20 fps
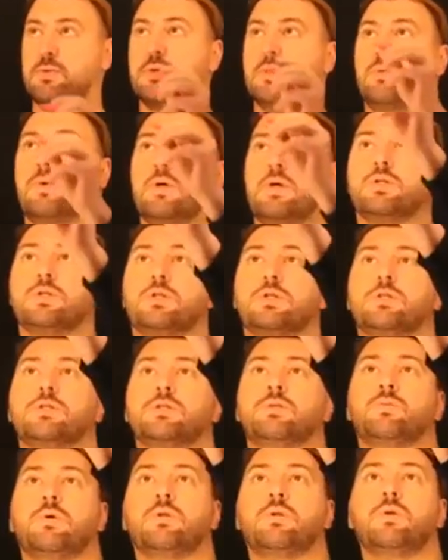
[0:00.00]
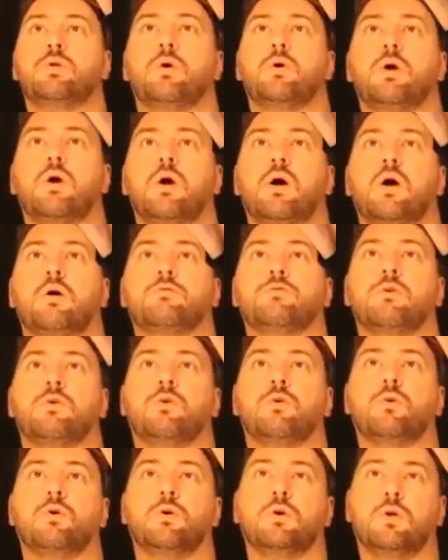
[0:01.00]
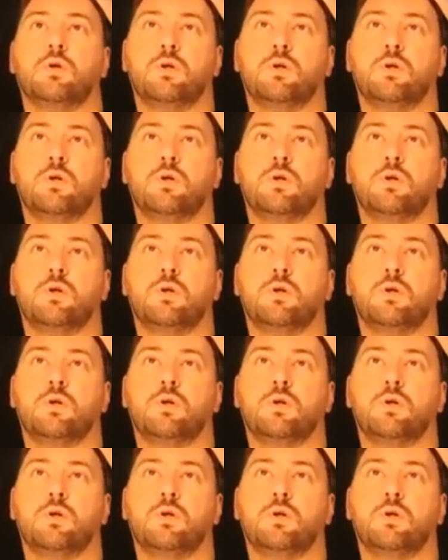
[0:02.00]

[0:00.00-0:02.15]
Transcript: equations when you have your